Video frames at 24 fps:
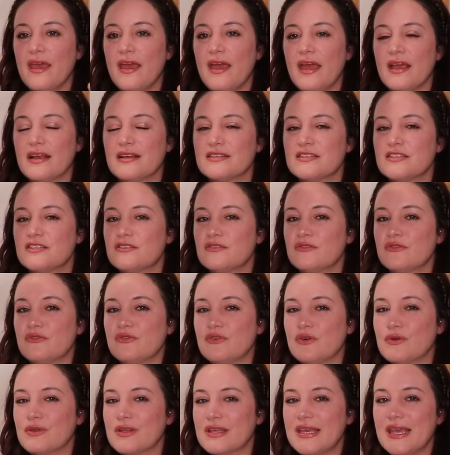
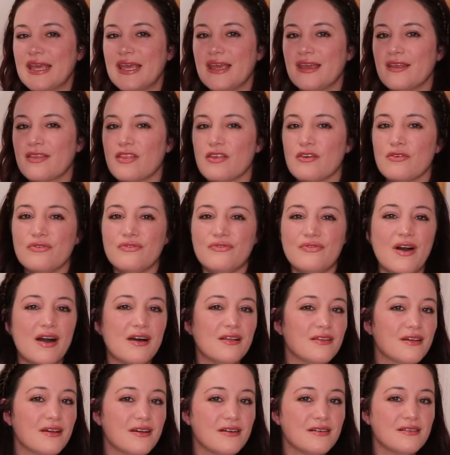exfoliate the
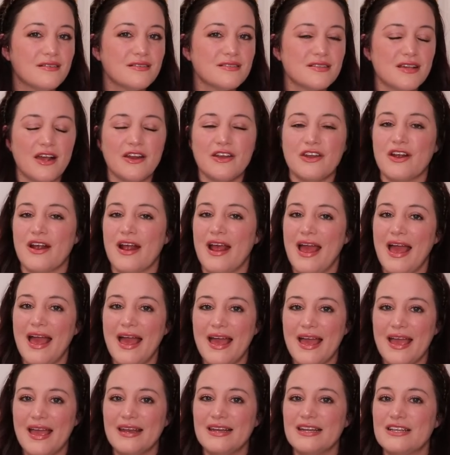follicles on your
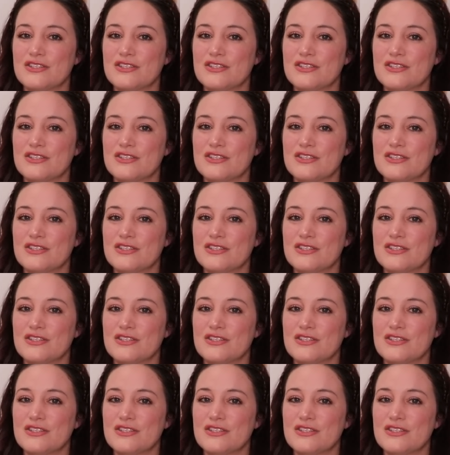head.